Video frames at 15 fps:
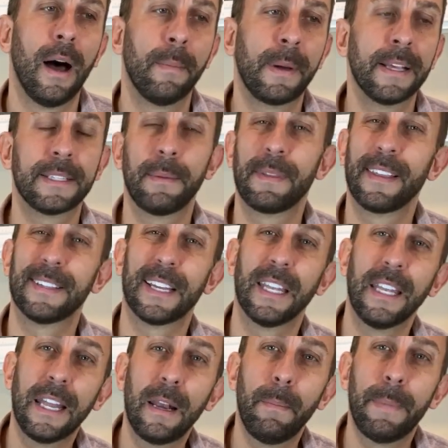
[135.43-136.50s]
get something that's a
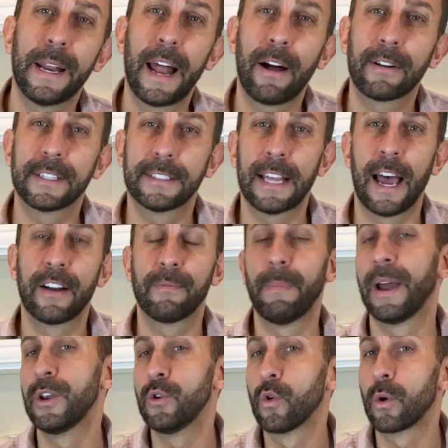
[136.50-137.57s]
little bit outside of
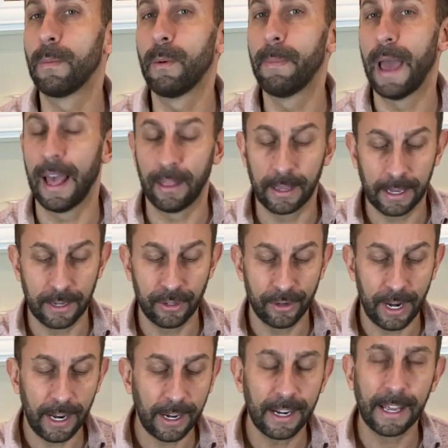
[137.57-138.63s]
my normal palate, because you're
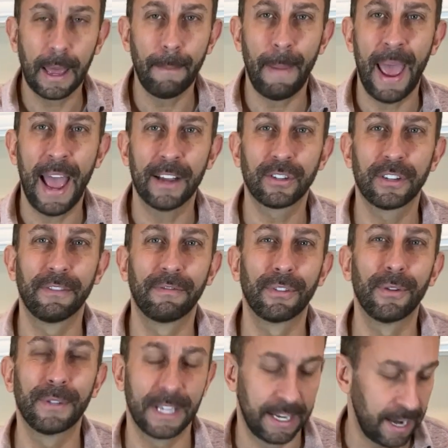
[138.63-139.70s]
not gonna get passion
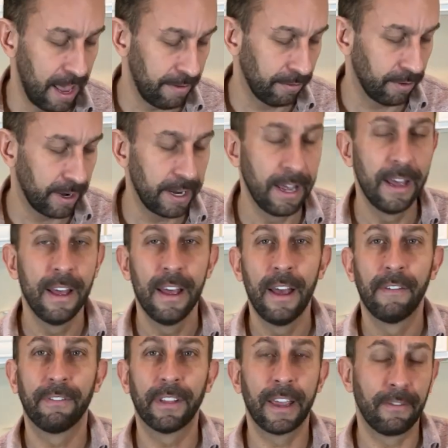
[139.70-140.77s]
fruit in every
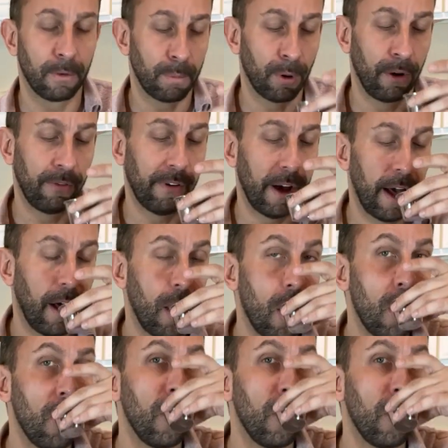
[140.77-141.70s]
flavor profile.